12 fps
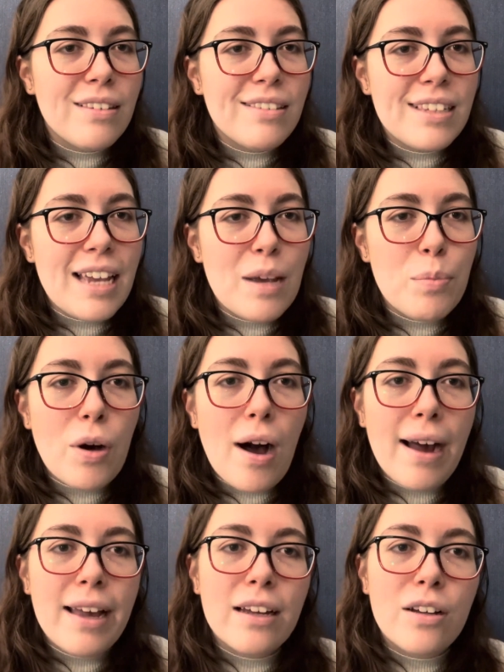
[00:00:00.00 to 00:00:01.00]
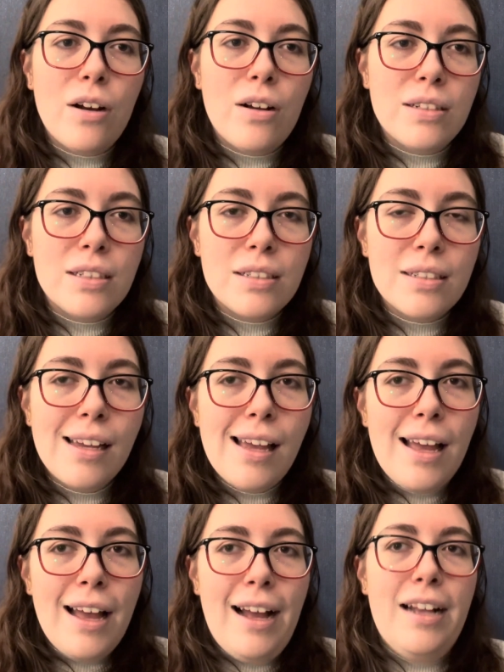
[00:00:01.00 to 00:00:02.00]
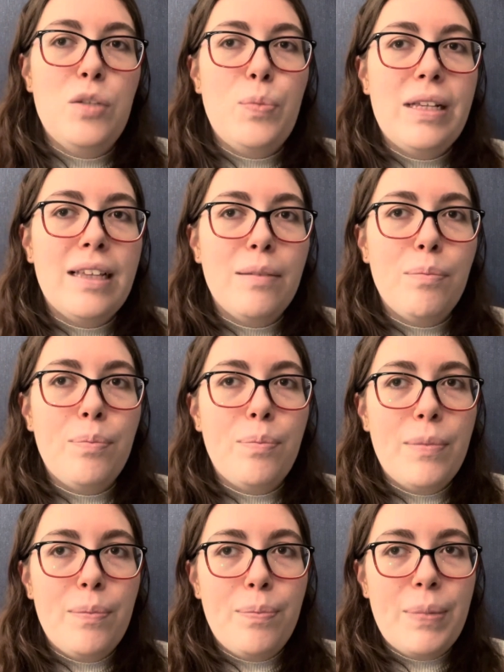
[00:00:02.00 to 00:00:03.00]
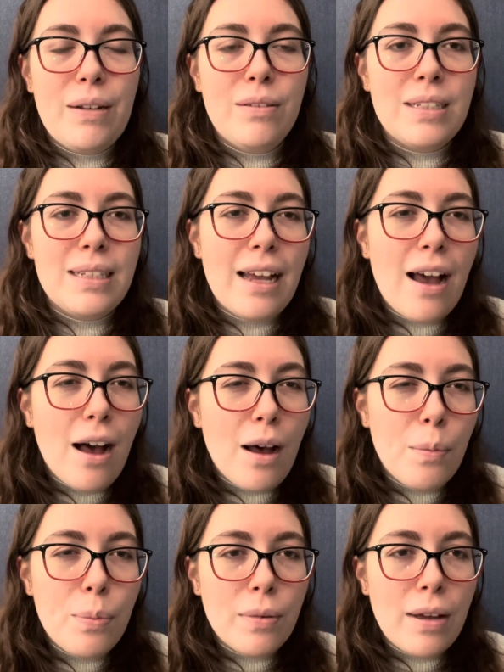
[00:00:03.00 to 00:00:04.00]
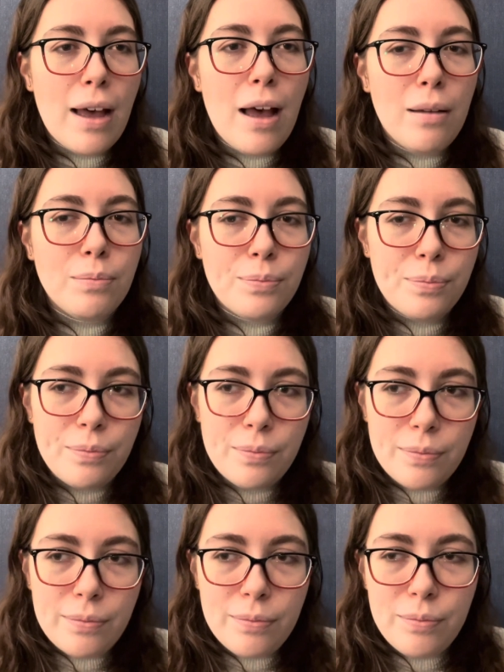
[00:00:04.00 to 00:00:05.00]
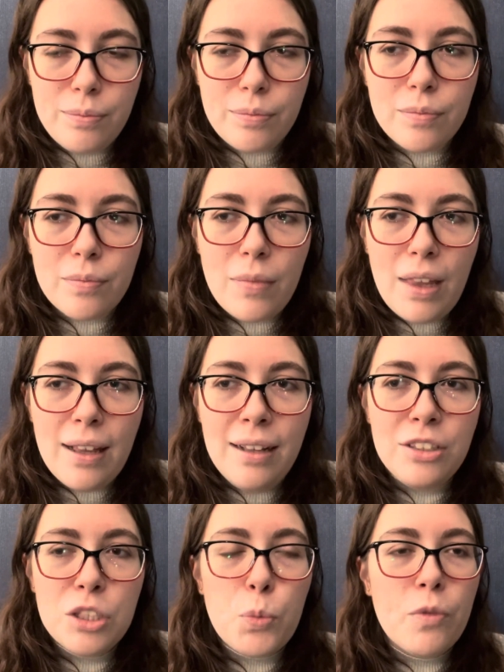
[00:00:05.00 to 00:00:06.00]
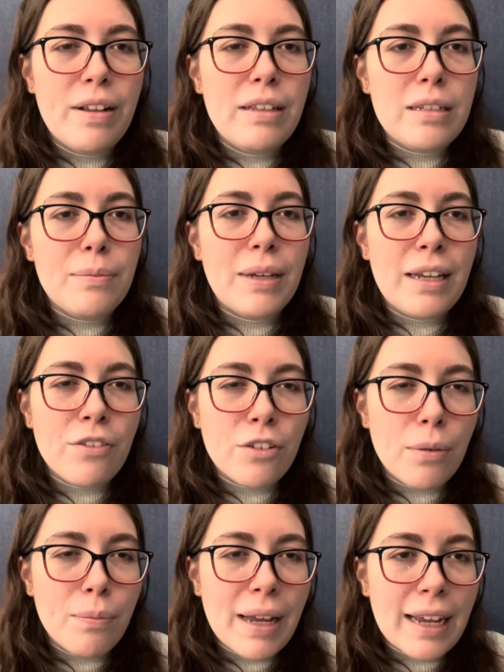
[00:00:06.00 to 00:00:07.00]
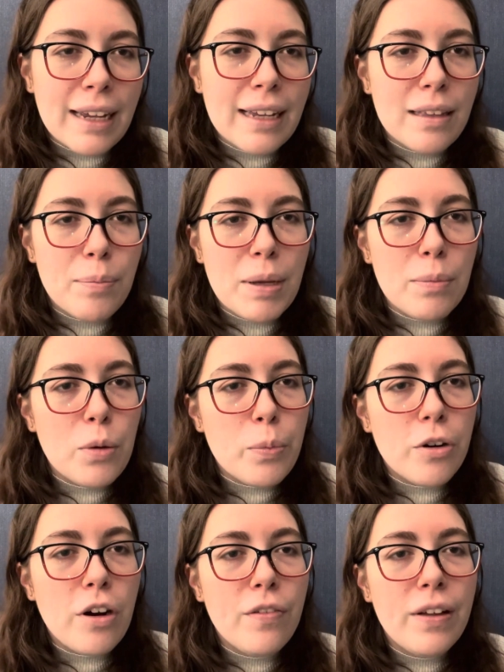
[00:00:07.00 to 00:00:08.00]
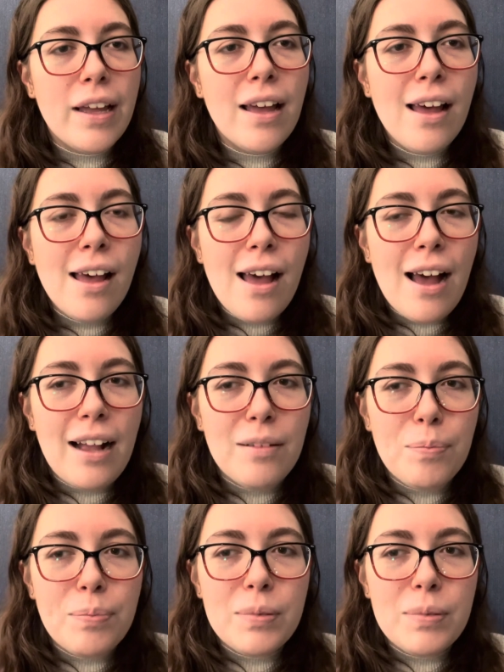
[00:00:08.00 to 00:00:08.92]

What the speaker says: table hire cost has been building it up and just preventing me from making a bit more profit, and